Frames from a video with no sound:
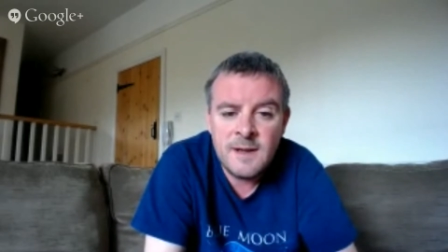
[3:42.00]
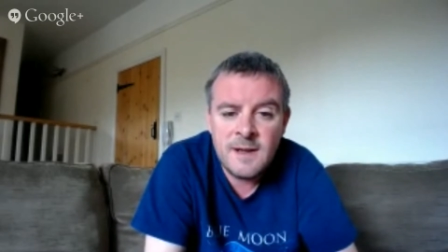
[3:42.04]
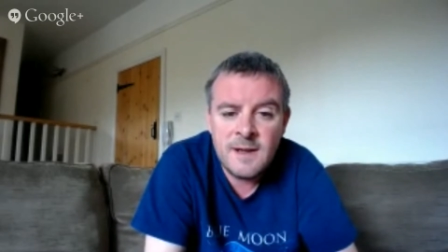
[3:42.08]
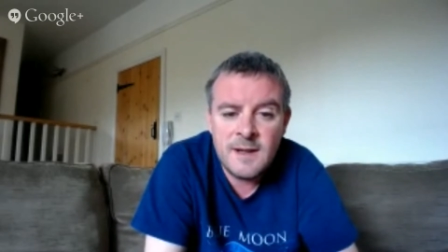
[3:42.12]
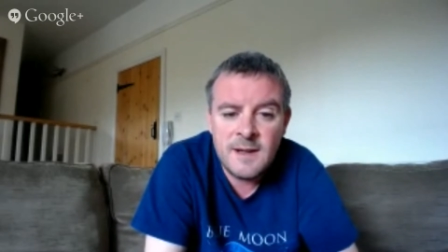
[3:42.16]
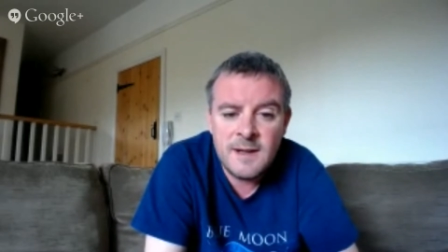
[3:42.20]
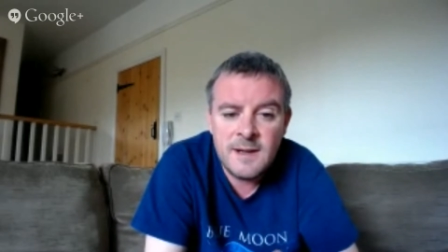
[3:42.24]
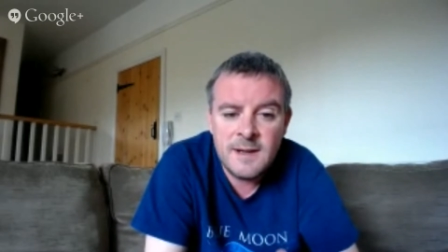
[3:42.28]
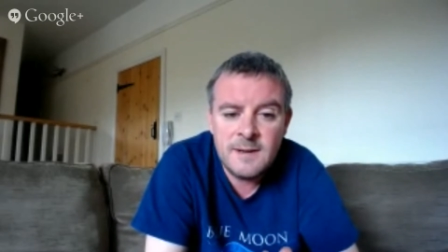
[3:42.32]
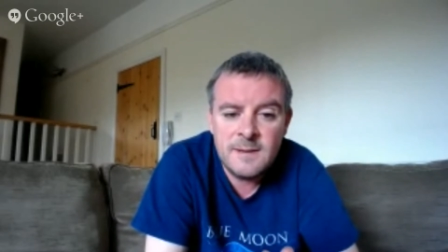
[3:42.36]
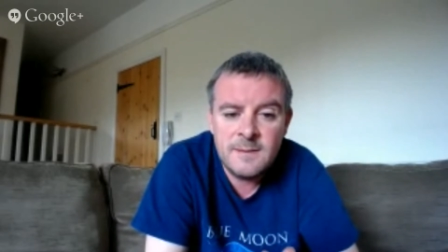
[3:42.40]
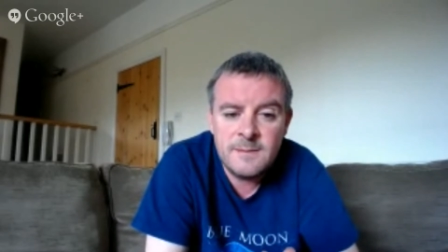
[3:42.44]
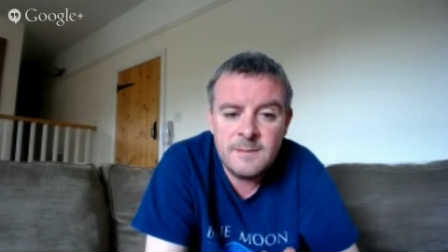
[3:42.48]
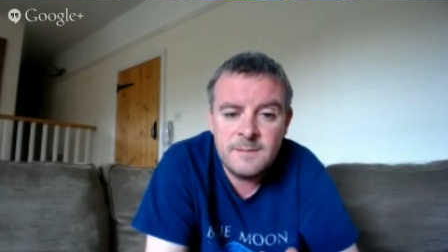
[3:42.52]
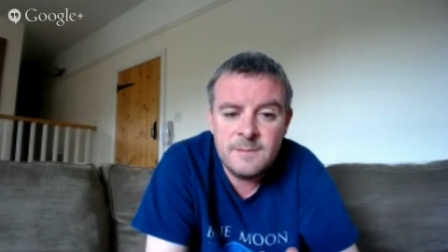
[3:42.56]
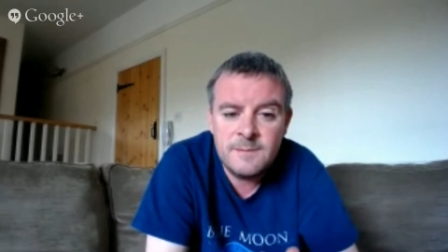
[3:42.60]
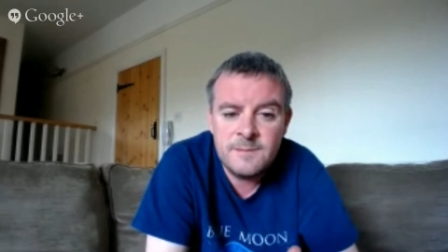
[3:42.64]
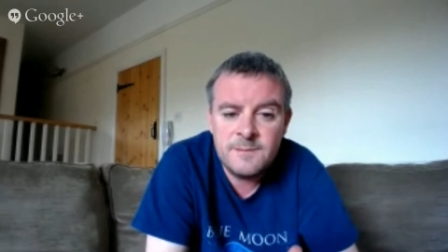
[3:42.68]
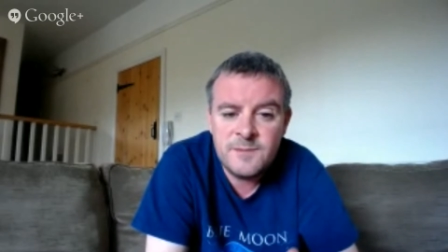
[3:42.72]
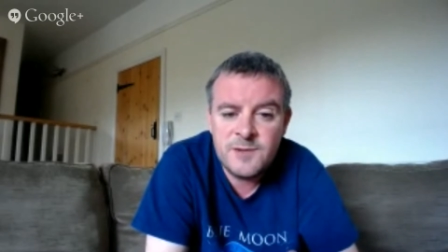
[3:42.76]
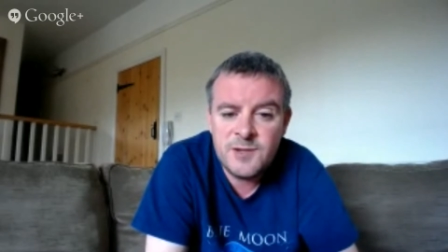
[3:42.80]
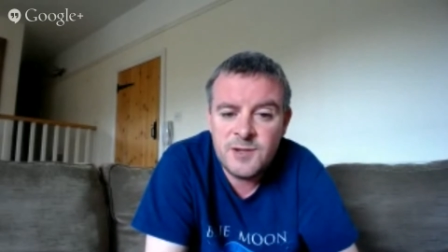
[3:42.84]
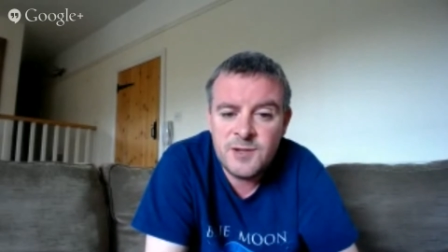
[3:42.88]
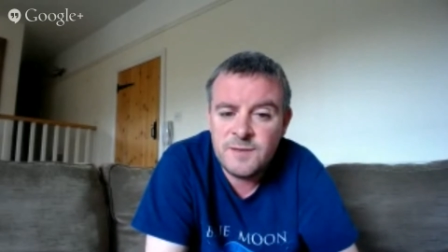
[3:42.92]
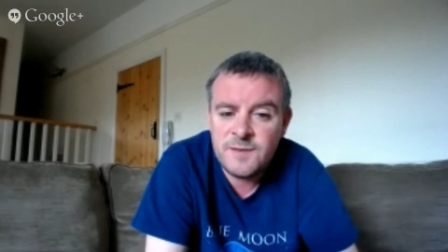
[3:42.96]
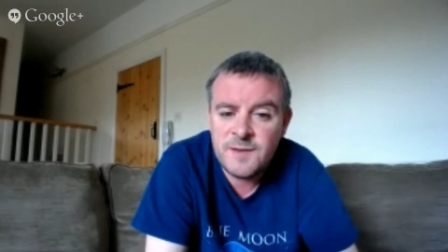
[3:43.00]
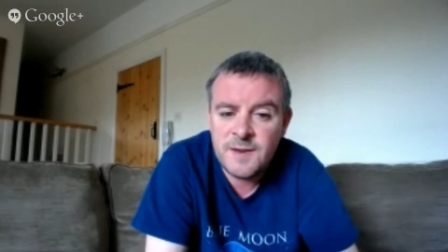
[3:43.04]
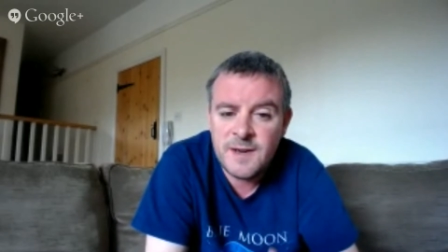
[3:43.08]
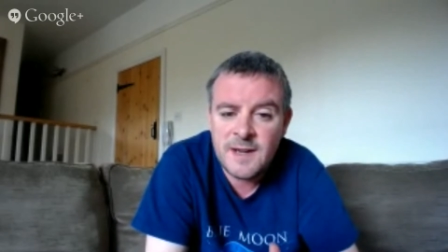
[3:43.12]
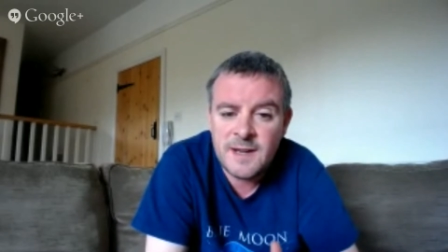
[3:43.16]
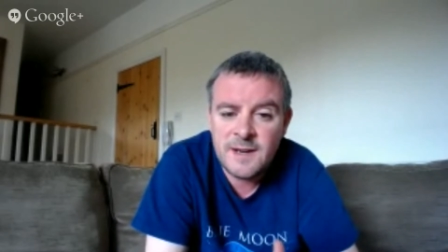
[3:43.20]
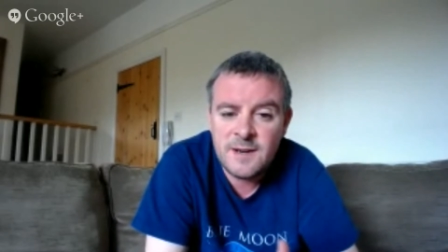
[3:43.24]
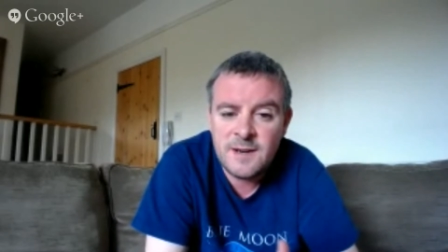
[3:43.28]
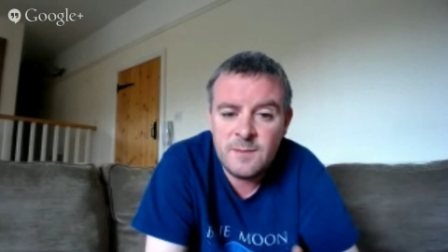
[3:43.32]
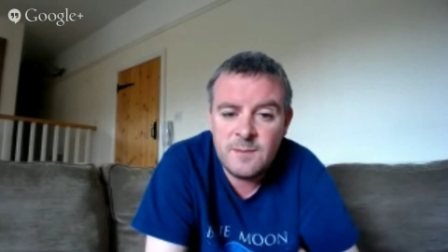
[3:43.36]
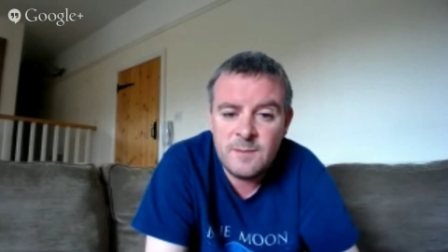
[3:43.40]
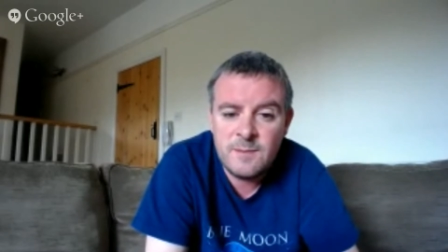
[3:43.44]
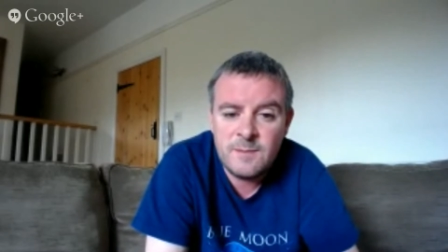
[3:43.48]
Diouf and
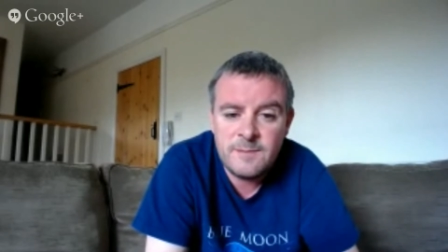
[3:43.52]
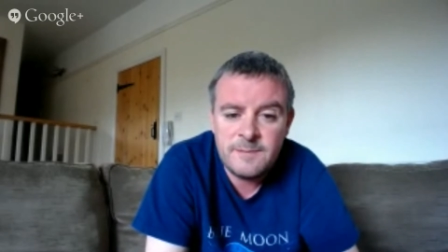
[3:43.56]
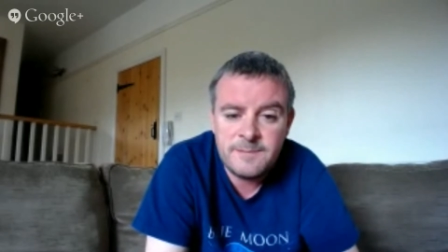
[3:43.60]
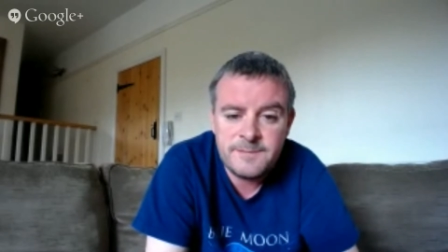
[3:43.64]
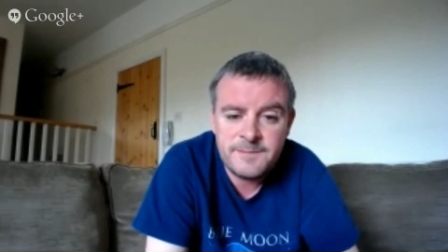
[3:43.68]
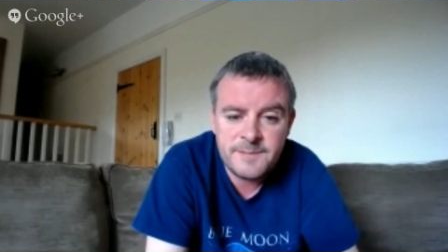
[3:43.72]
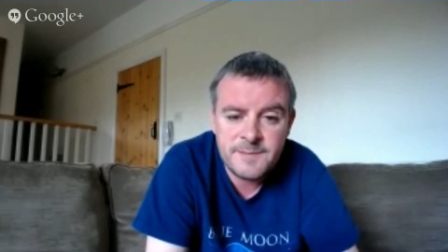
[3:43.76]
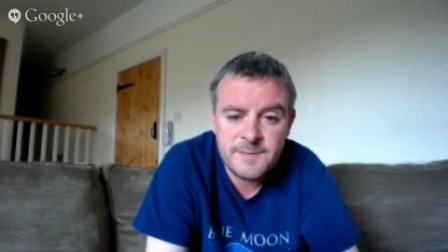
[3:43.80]
Adam